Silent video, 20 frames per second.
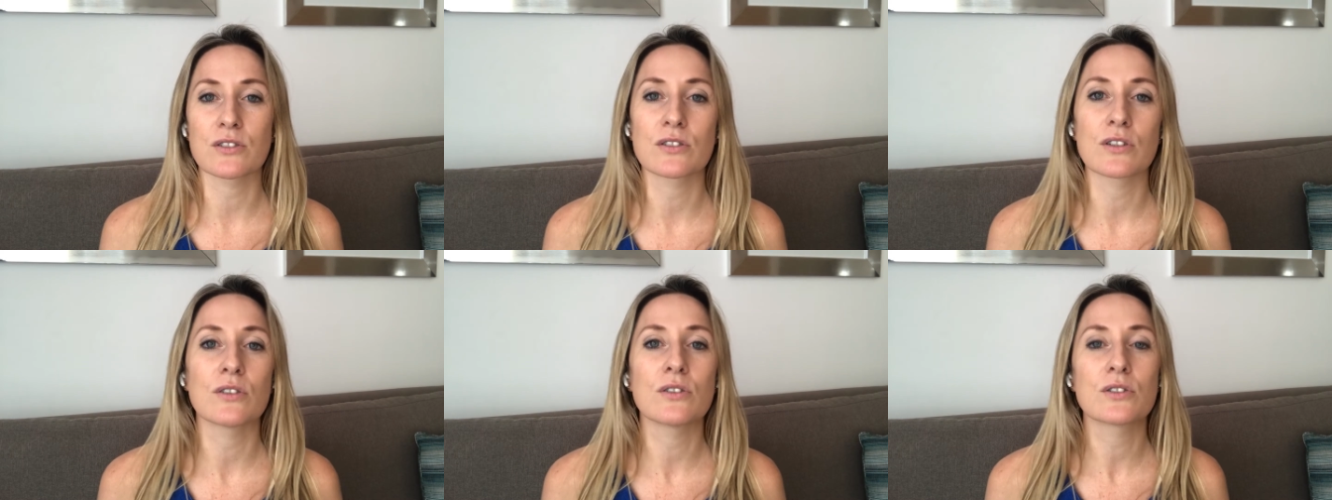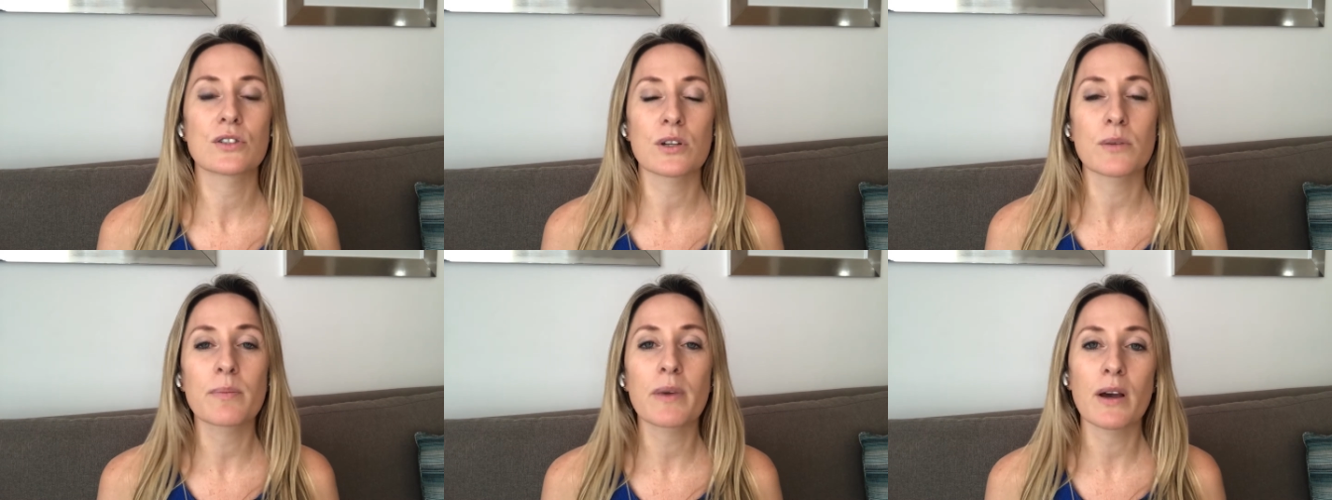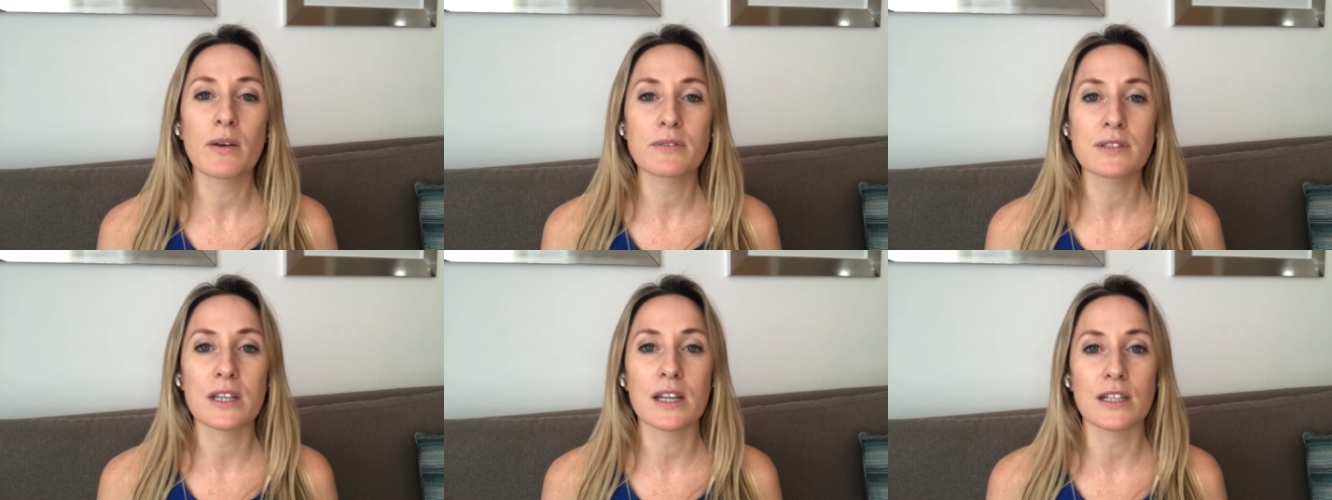So you should be
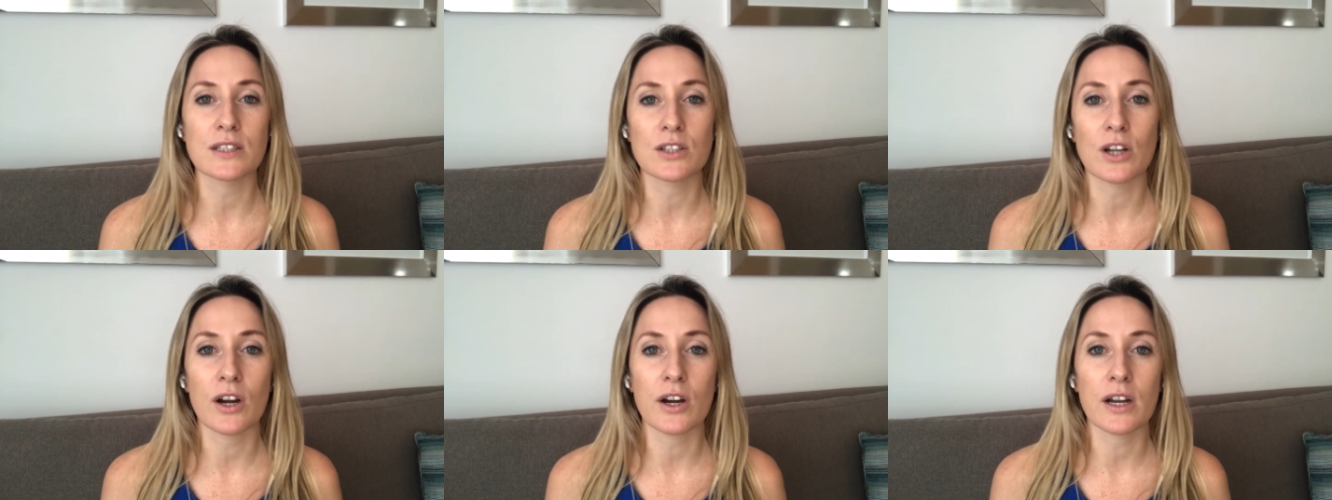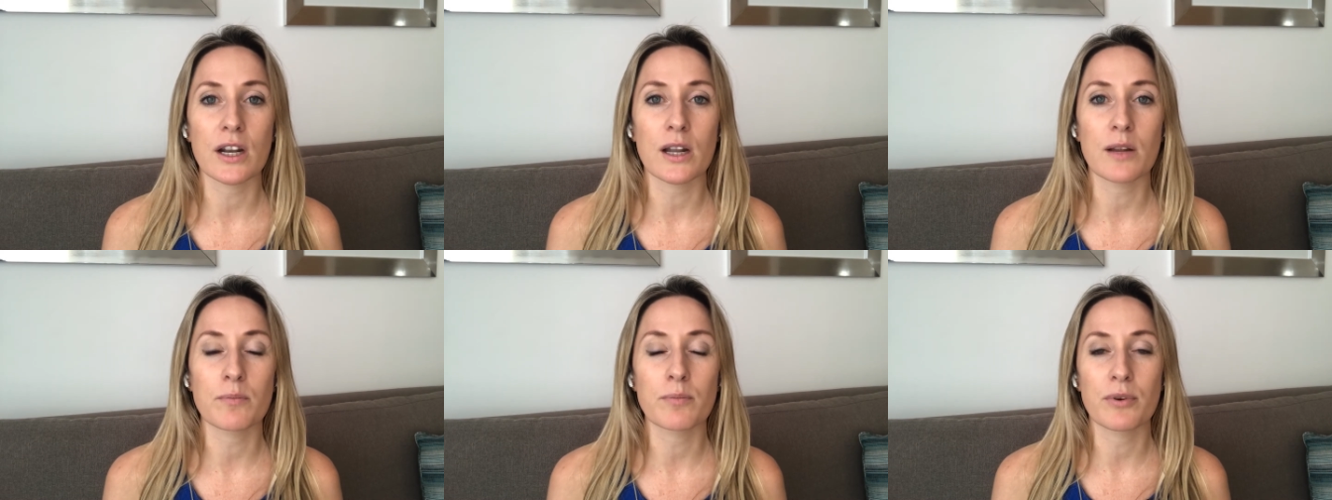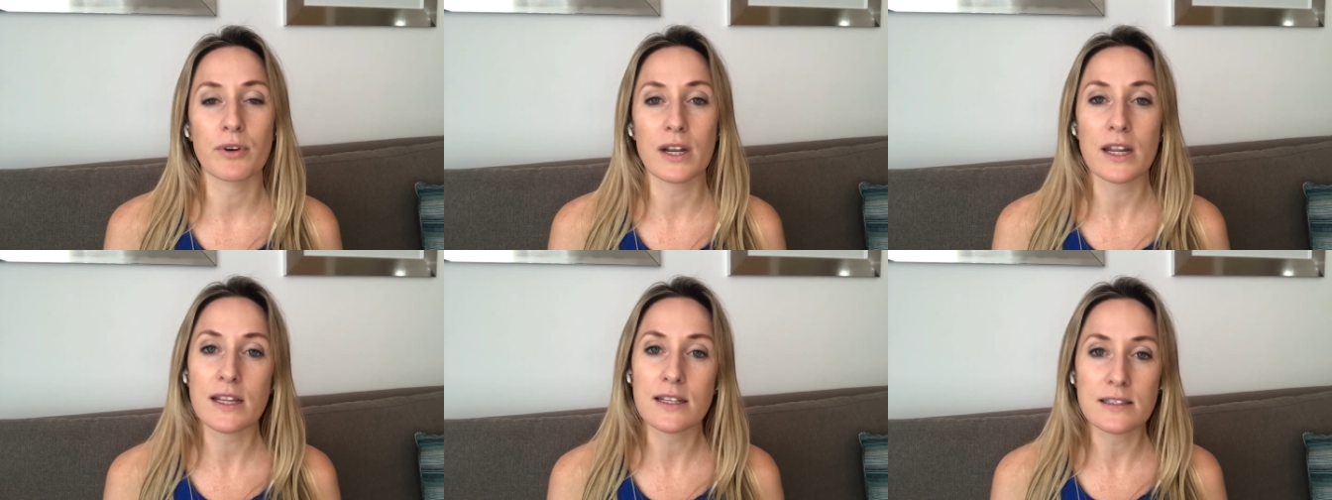able to get targeted
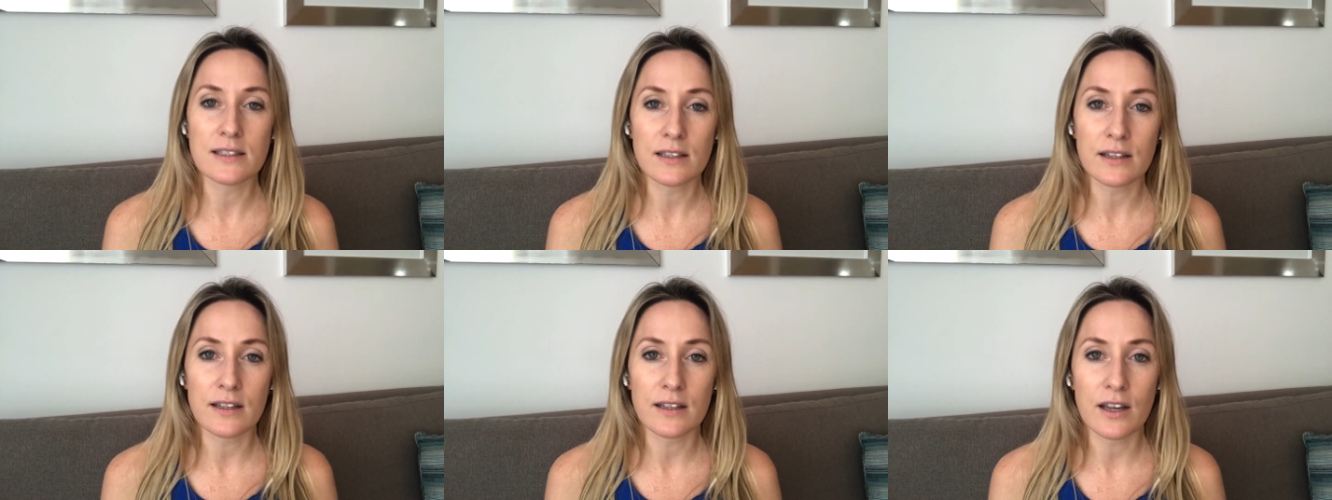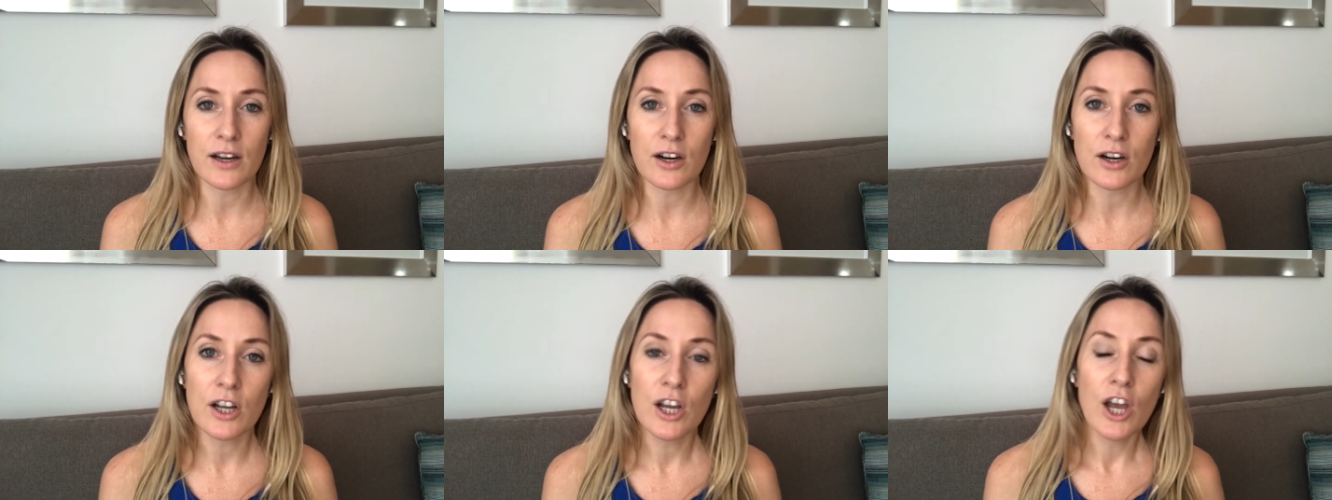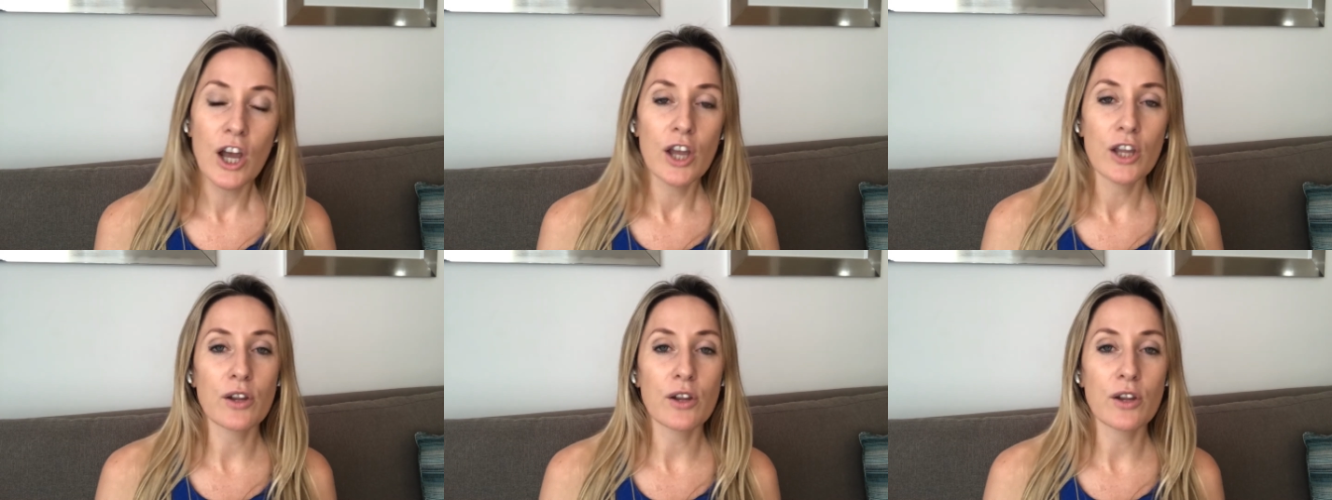pretty easily there.